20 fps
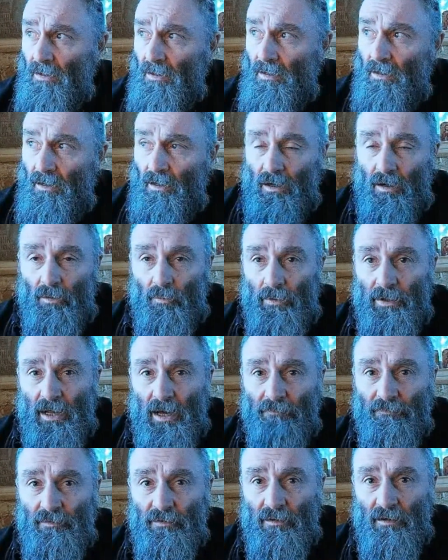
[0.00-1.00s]
When I
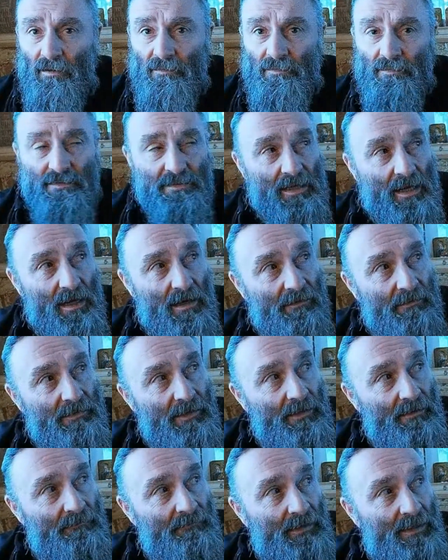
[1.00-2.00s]
have to go into town
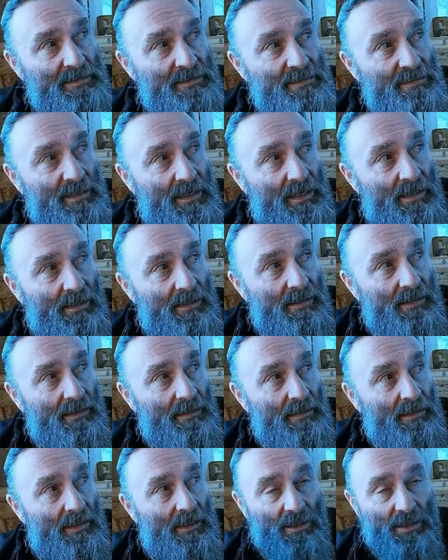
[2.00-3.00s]
and let's
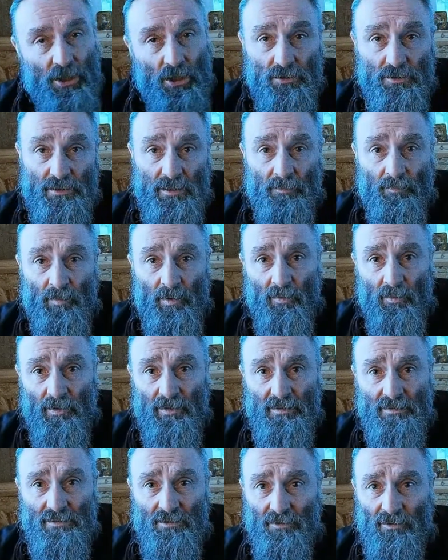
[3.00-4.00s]
say go somewhere where
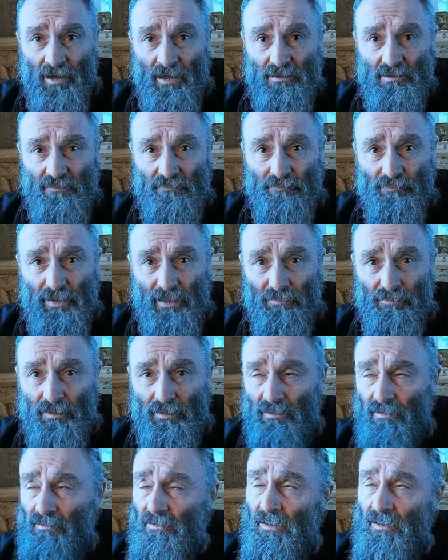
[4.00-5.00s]
there's crowds of
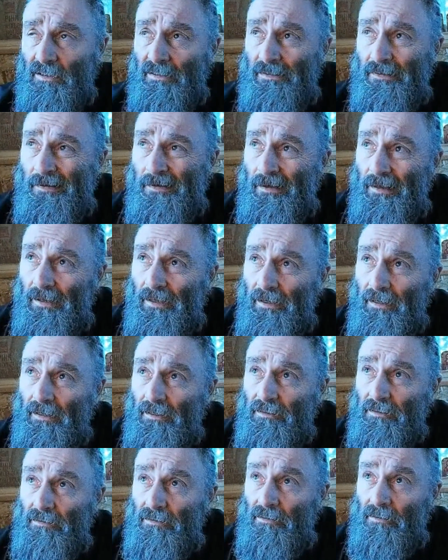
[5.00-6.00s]
people
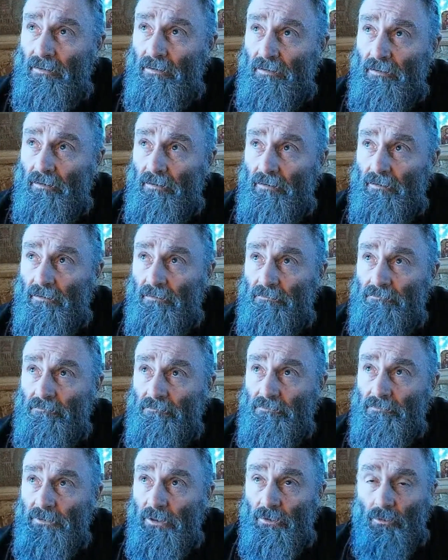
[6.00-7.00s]
and
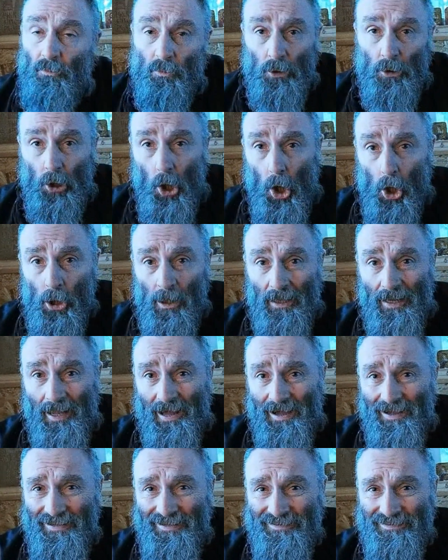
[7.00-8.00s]
or long
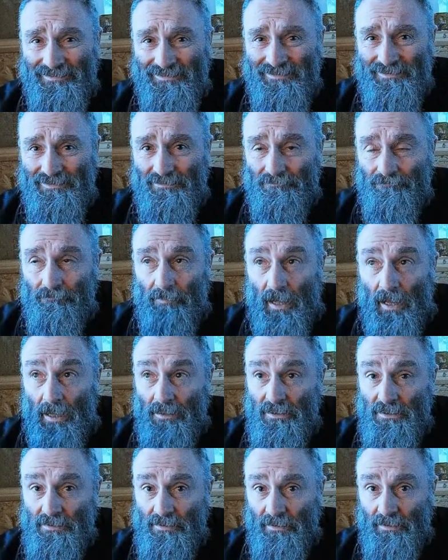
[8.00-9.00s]
lines, I
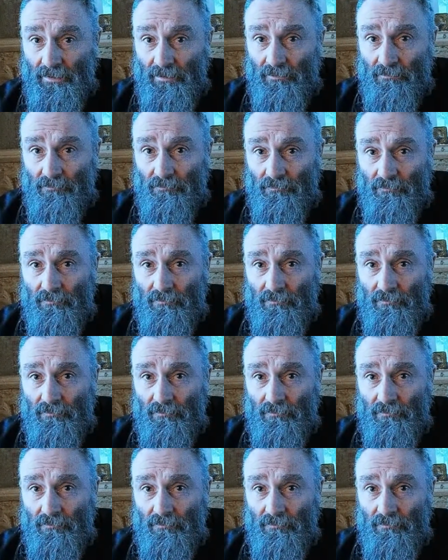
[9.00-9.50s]
just leave.